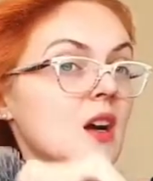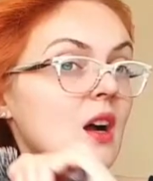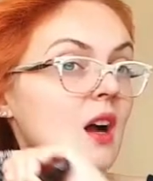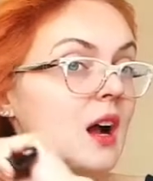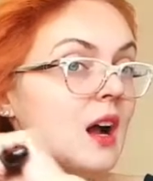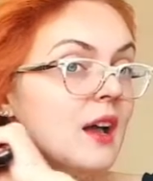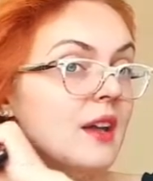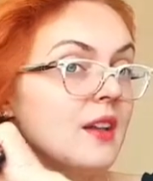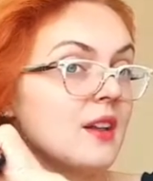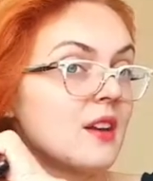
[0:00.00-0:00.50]

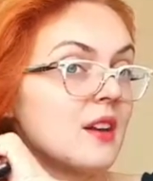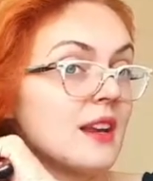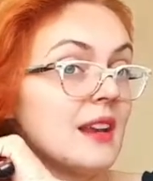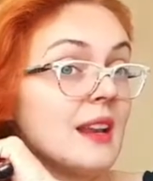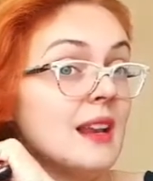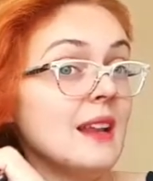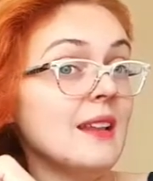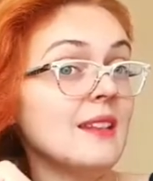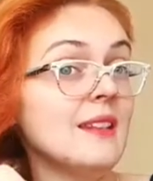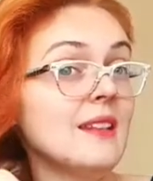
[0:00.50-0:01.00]
I
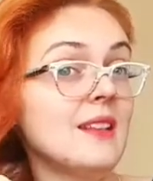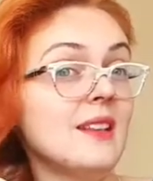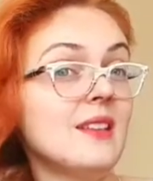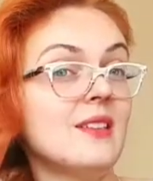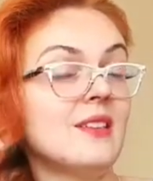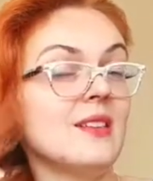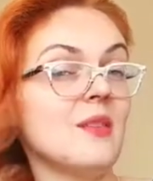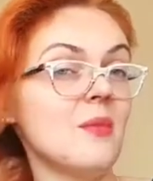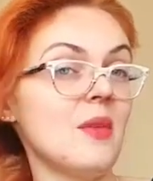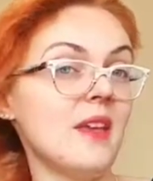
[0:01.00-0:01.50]
really need
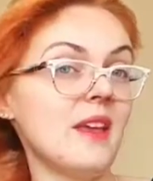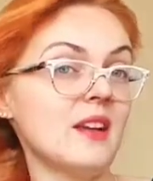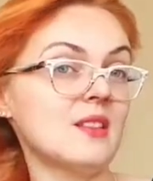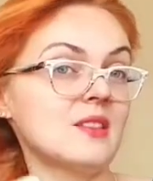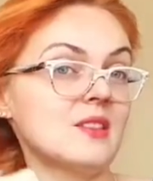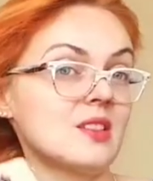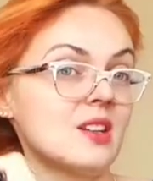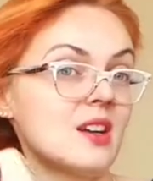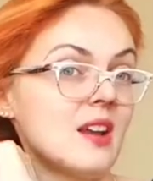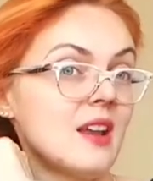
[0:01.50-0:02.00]
some
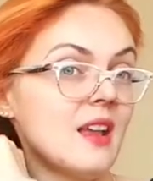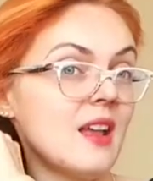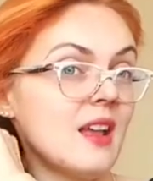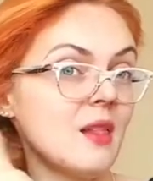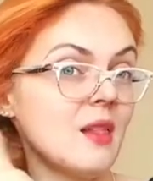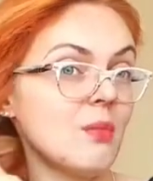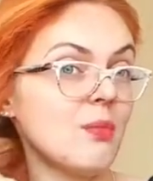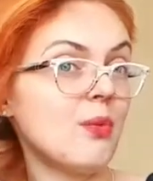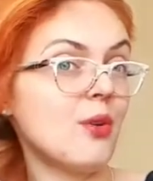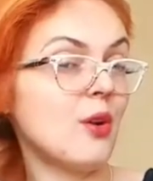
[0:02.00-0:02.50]
extra
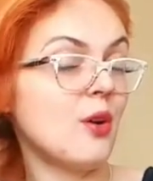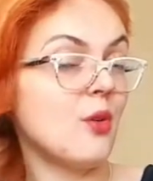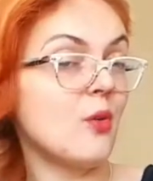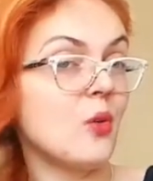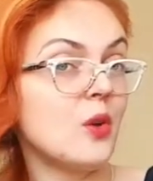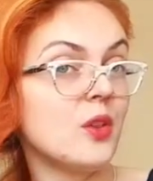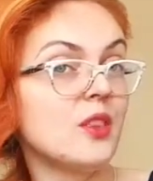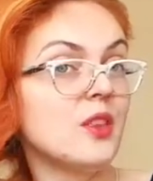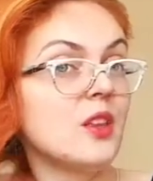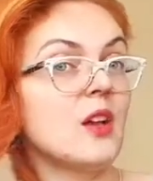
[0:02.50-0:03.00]
help
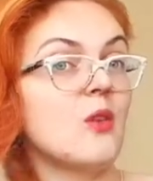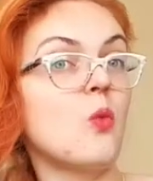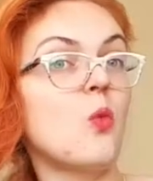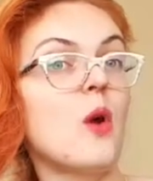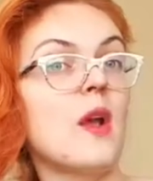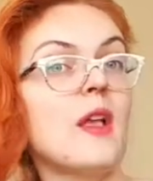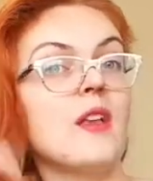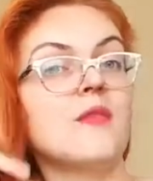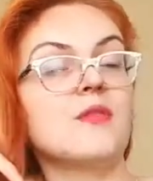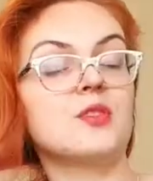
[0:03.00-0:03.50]
with the
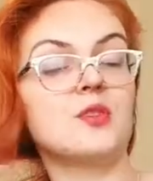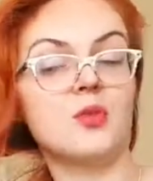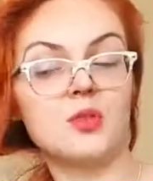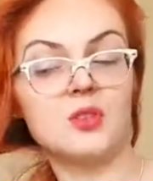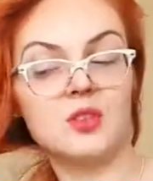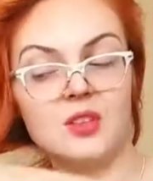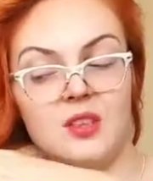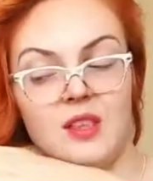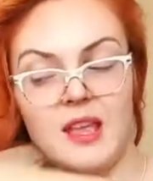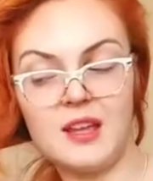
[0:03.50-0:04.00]
waves or
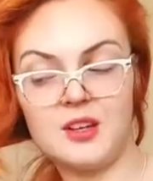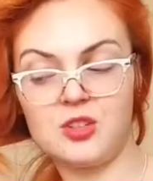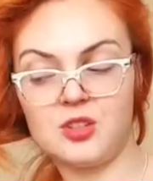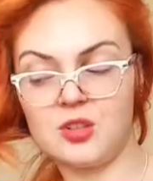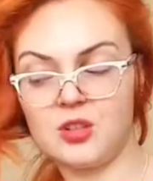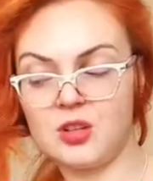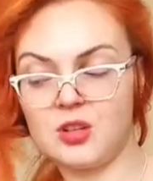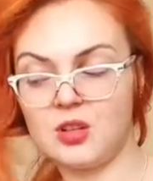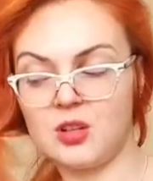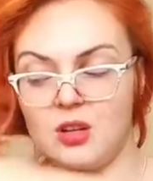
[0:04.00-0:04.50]
the
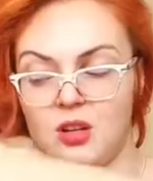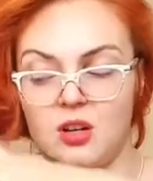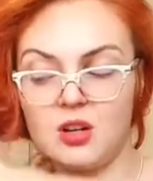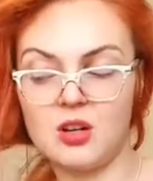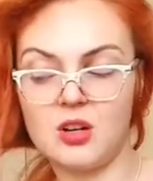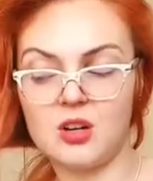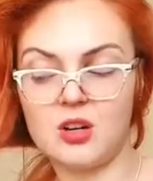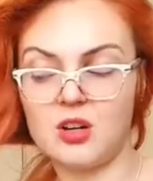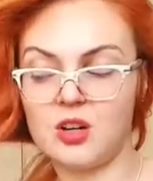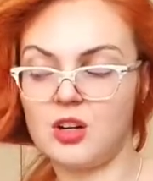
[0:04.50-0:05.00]
natural
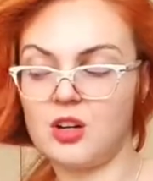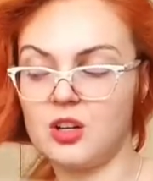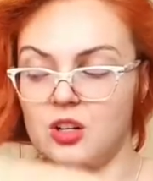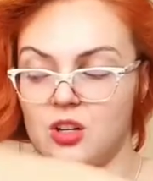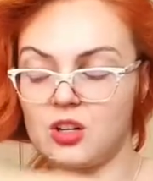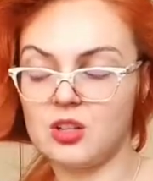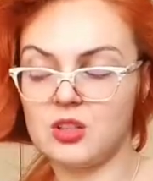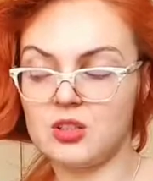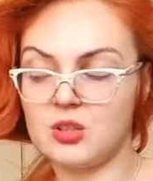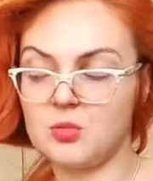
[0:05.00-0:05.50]

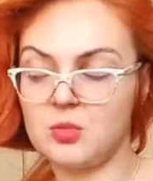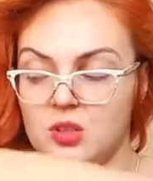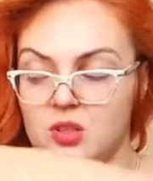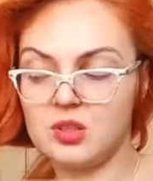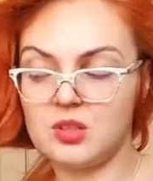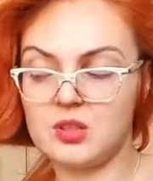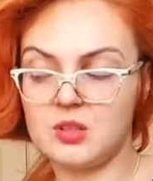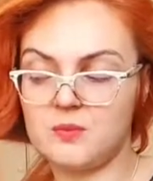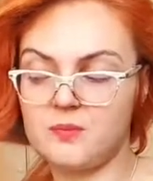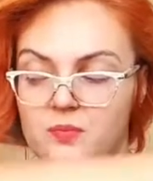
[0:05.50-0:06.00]
curls
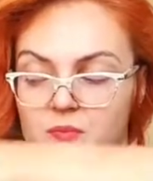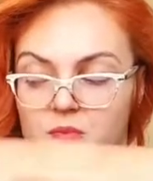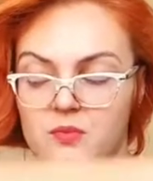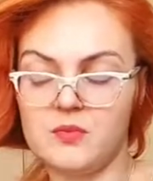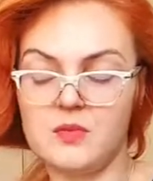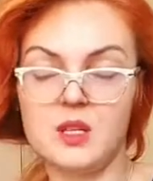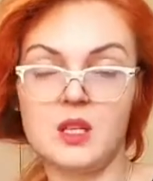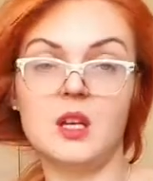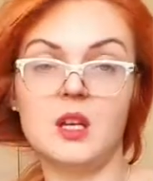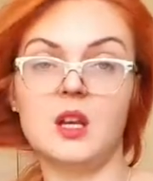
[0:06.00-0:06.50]
because
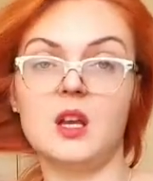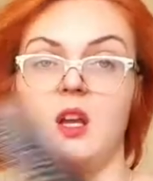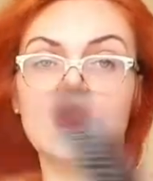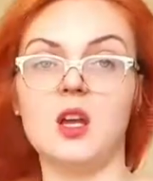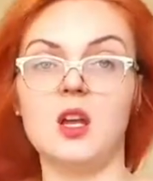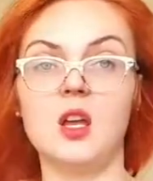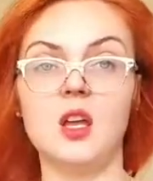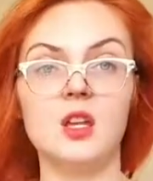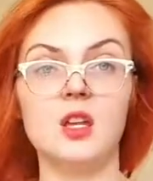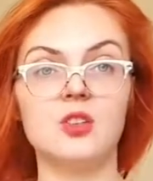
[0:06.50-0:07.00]

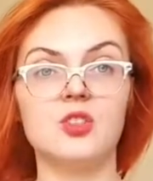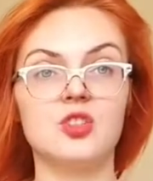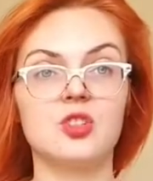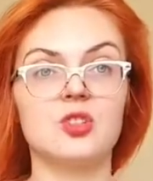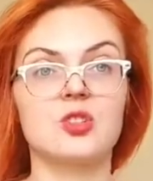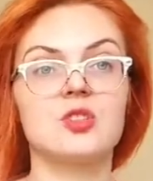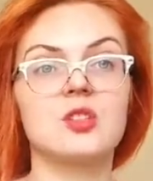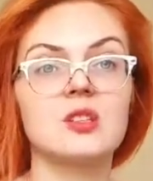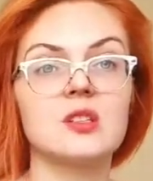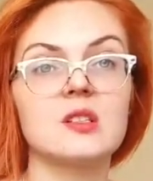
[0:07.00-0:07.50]
it
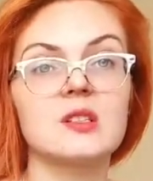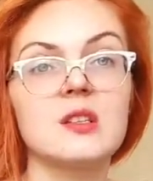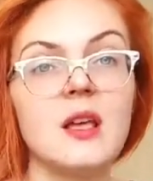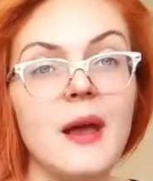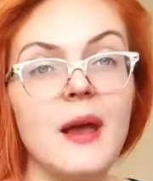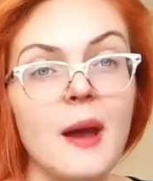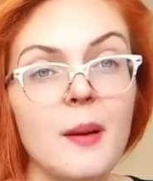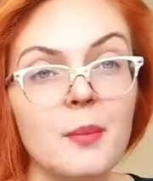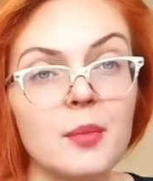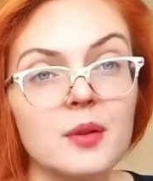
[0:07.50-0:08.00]
just doesn't
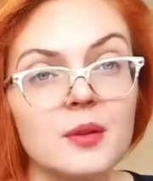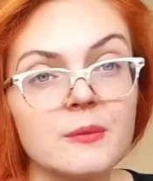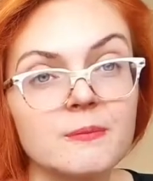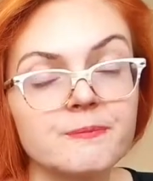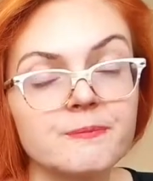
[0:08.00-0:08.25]
happen.